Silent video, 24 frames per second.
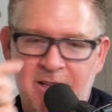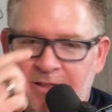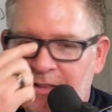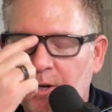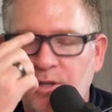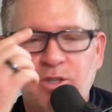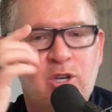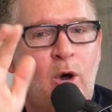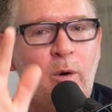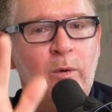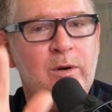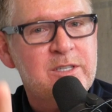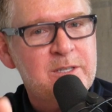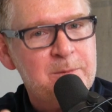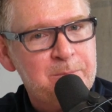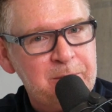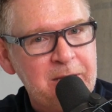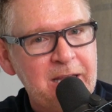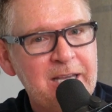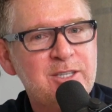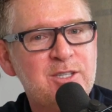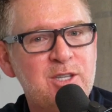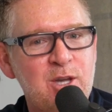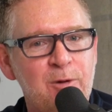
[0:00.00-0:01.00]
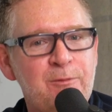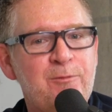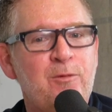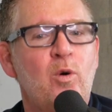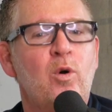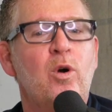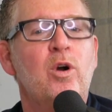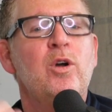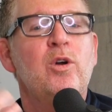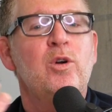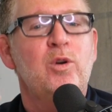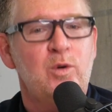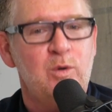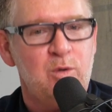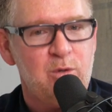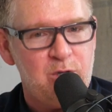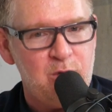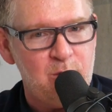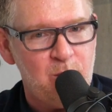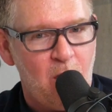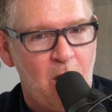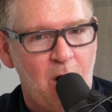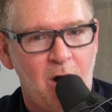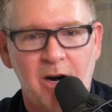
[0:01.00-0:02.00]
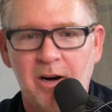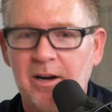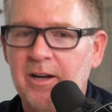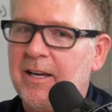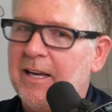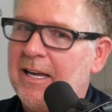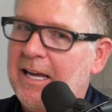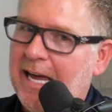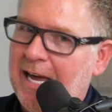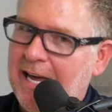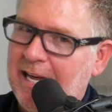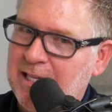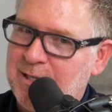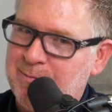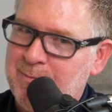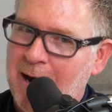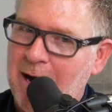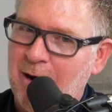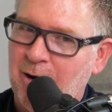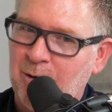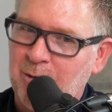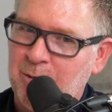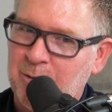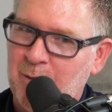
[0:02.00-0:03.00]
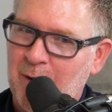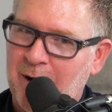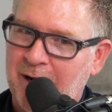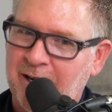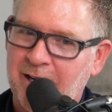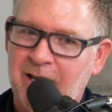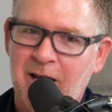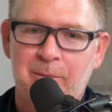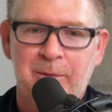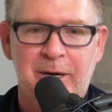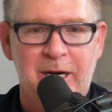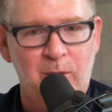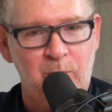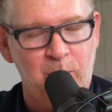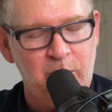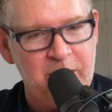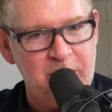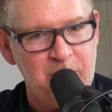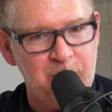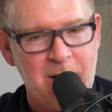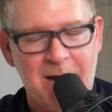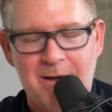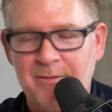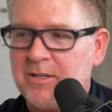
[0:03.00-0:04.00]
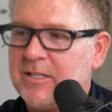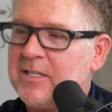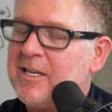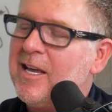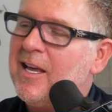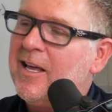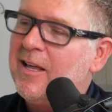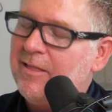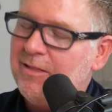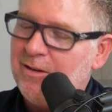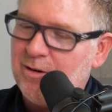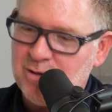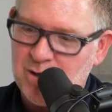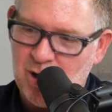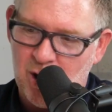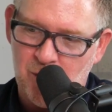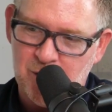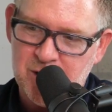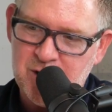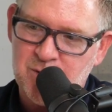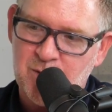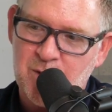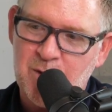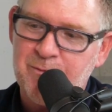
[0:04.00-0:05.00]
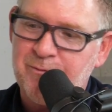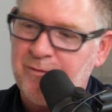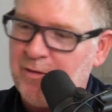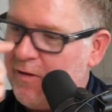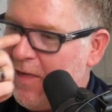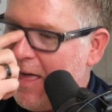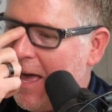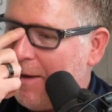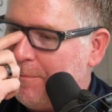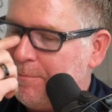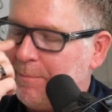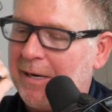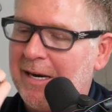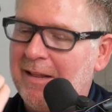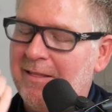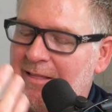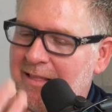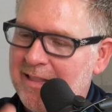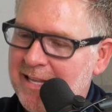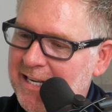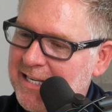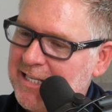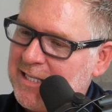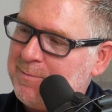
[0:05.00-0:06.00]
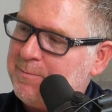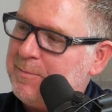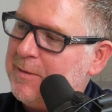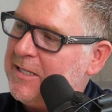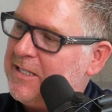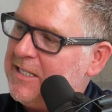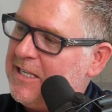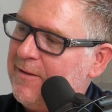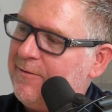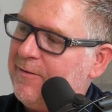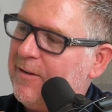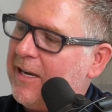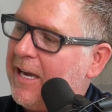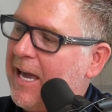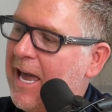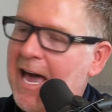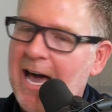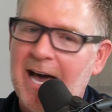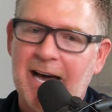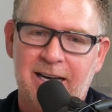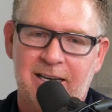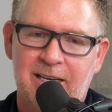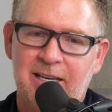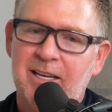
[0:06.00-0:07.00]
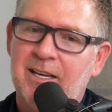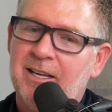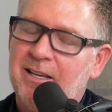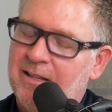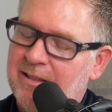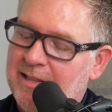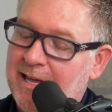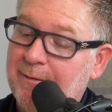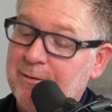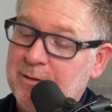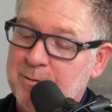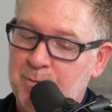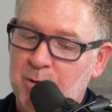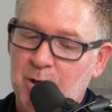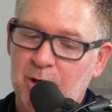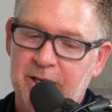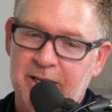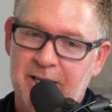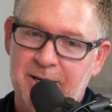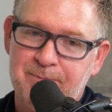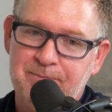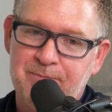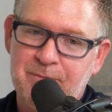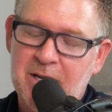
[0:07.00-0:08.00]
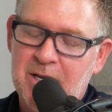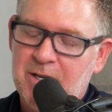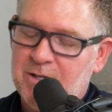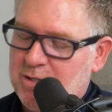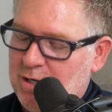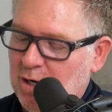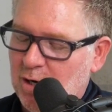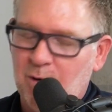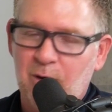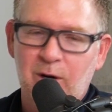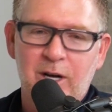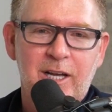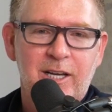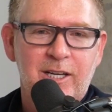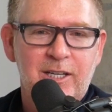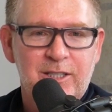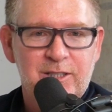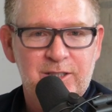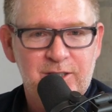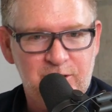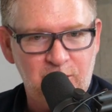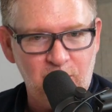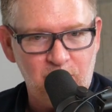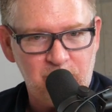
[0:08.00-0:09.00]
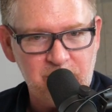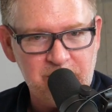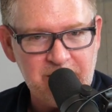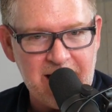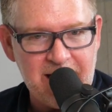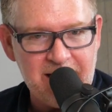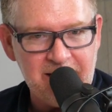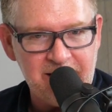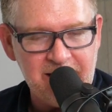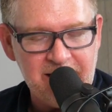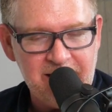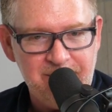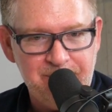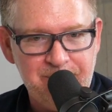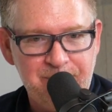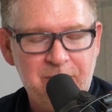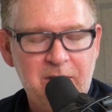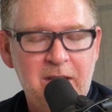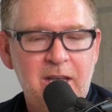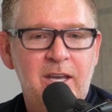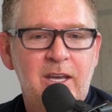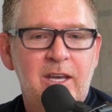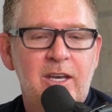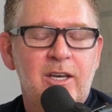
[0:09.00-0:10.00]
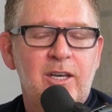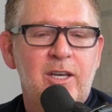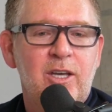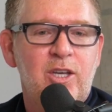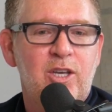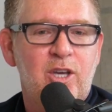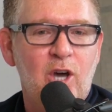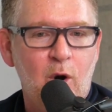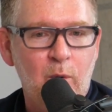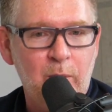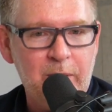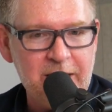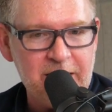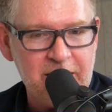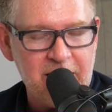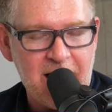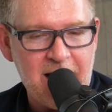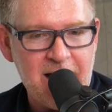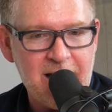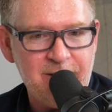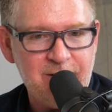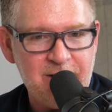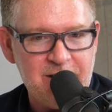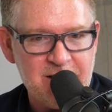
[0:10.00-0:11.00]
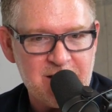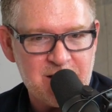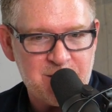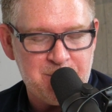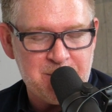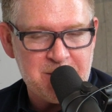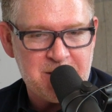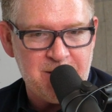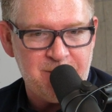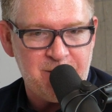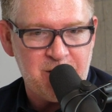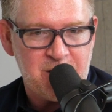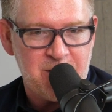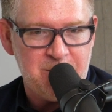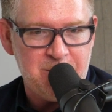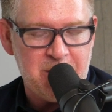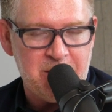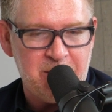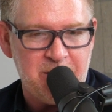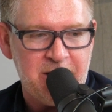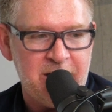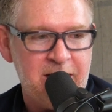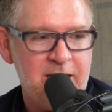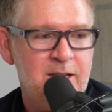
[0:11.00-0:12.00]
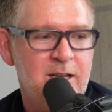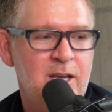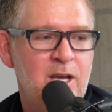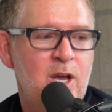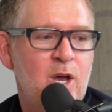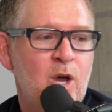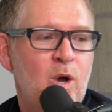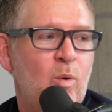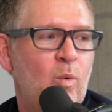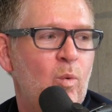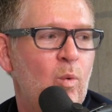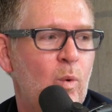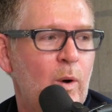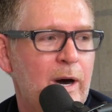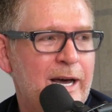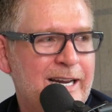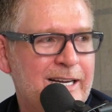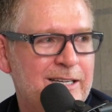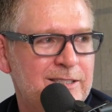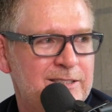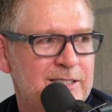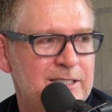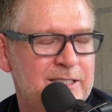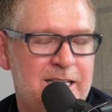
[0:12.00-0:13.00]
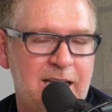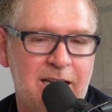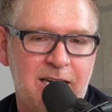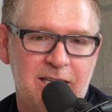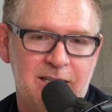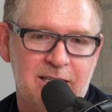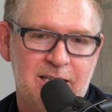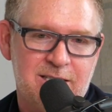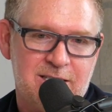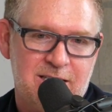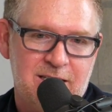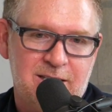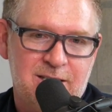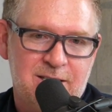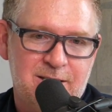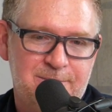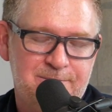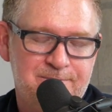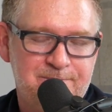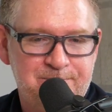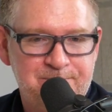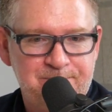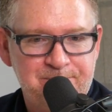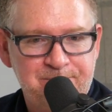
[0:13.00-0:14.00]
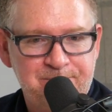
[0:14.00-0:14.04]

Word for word: There's always a place, though, for who you are. Hey, it's Byron with One and Company at William Raveis. There's always room for that. But in this specific hack, that was brilliant. So, circle dialing, going live in this specific community, what else is getting listings?